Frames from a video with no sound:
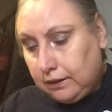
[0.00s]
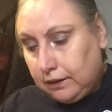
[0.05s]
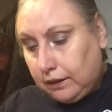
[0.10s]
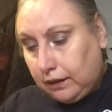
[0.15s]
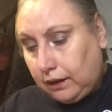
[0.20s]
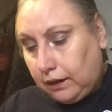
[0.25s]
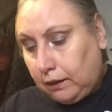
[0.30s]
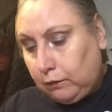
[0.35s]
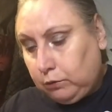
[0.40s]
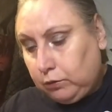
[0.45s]

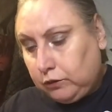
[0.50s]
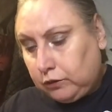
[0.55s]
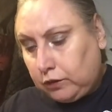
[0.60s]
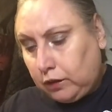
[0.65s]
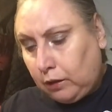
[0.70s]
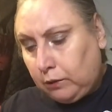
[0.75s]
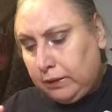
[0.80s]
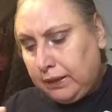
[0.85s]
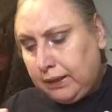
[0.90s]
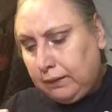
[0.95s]
I was
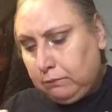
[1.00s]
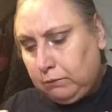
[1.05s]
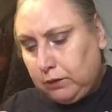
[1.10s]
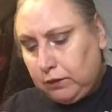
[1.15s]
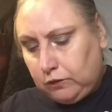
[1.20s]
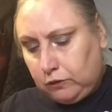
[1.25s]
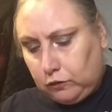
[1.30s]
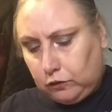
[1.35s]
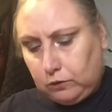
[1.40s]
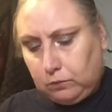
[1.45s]
going in with the
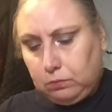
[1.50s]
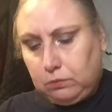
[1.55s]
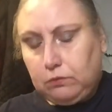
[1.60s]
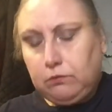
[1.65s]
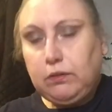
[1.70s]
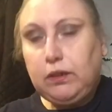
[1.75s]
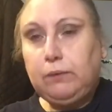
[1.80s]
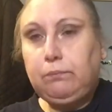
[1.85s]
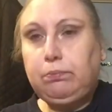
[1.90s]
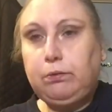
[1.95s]

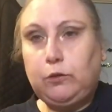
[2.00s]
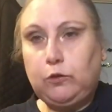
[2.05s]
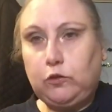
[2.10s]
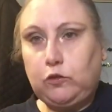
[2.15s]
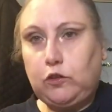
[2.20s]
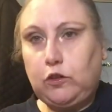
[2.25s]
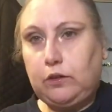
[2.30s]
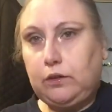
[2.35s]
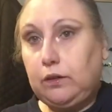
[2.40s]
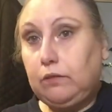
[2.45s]
shimmery blush
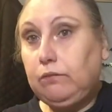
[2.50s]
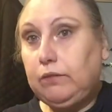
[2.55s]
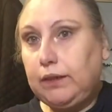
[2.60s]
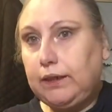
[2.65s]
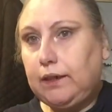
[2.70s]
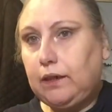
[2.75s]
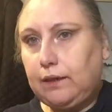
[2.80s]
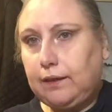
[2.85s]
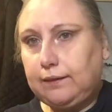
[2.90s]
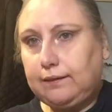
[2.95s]
on, I really
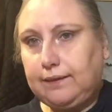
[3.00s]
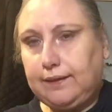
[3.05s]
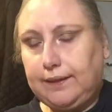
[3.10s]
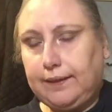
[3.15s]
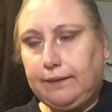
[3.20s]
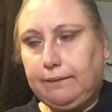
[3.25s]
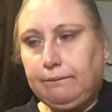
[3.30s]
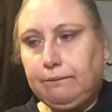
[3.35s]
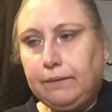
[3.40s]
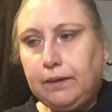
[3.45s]
liked
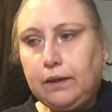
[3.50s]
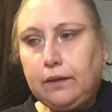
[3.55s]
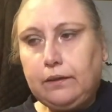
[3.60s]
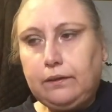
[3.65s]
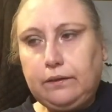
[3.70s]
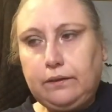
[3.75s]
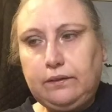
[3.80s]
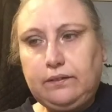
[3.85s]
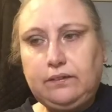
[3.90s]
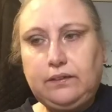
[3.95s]
it.
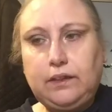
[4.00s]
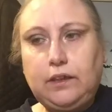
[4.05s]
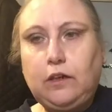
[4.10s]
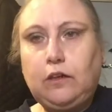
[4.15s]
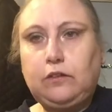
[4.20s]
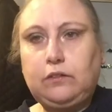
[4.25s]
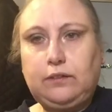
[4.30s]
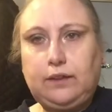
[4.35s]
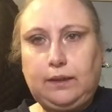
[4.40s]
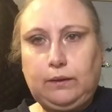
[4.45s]
The
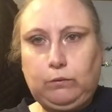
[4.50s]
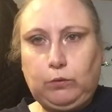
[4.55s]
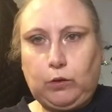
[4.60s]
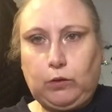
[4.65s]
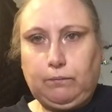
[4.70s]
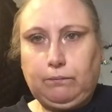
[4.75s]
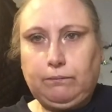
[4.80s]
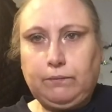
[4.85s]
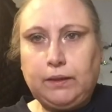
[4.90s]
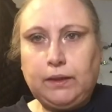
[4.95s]
Ciate one.